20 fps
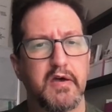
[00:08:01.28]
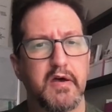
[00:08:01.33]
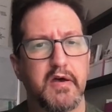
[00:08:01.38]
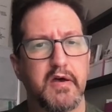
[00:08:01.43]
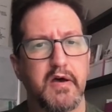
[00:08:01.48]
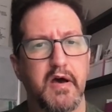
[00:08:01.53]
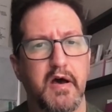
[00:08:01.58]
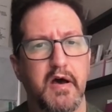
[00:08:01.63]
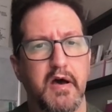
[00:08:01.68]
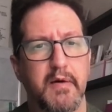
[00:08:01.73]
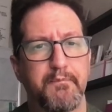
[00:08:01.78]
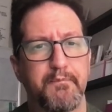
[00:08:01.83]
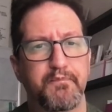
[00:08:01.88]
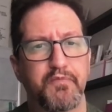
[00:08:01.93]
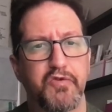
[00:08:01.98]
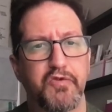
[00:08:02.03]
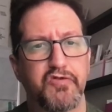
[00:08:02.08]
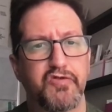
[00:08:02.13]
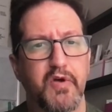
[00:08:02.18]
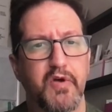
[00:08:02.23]

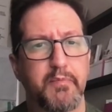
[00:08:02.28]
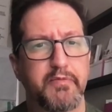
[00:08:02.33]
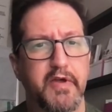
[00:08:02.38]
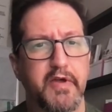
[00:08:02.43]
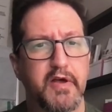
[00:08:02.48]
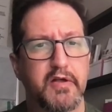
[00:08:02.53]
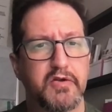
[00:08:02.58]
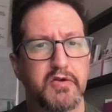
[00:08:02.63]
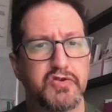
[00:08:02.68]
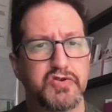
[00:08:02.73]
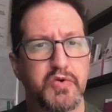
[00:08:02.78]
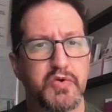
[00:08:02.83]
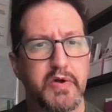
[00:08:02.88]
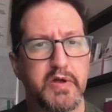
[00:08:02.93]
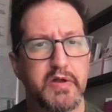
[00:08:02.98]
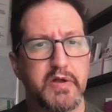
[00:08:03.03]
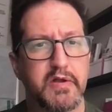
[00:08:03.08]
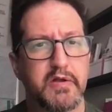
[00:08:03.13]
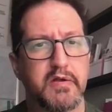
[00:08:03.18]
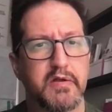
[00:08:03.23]
subtalar
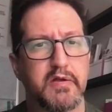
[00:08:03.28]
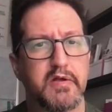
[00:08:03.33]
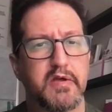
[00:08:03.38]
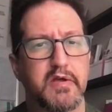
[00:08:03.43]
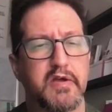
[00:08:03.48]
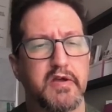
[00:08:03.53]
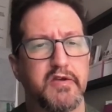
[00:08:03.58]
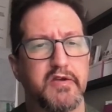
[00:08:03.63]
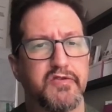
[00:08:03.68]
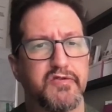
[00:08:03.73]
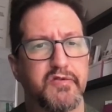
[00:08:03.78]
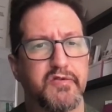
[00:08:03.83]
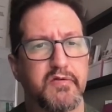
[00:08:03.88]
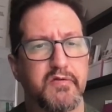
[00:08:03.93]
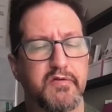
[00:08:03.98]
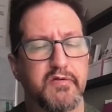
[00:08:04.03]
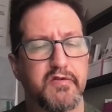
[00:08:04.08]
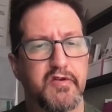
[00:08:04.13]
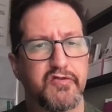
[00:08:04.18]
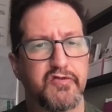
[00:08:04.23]
joint is
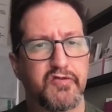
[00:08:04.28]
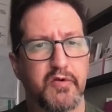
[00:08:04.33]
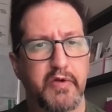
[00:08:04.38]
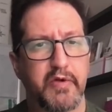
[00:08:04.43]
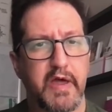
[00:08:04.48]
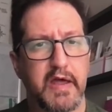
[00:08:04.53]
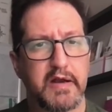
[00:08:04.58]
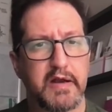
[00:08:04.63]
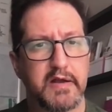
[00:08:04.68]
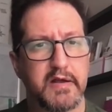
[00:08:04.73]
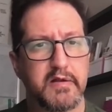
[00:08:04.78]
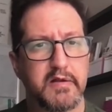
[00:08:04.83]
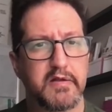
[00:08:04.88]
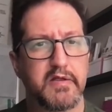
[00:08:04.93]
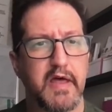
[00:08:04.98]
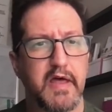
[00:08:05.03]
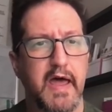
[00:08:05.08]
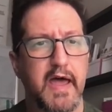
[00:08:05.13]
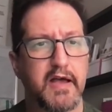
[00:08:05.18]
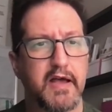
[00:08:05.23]
dislocated,
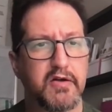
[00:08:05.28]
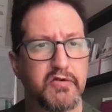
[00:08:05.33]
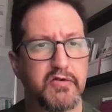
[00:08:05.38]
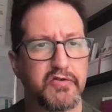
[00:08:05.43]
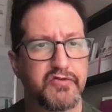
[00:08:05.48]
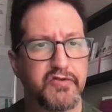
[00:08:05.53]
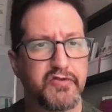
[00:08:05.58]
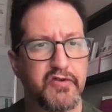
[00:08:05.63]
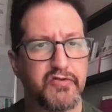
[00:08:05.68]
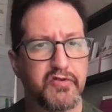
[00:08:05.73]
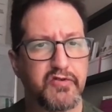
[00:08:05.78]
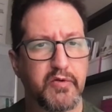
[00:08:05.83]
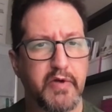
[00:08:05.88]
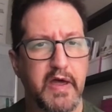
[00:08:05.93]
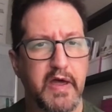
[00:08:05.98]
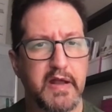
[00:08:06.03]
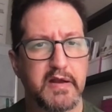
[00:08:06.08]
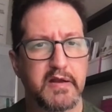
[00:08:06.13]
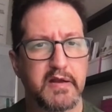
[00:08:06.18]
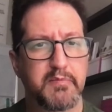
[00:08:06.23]
the ankle is
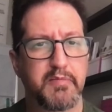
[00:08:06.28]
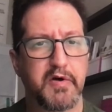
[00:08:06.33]
dislocated,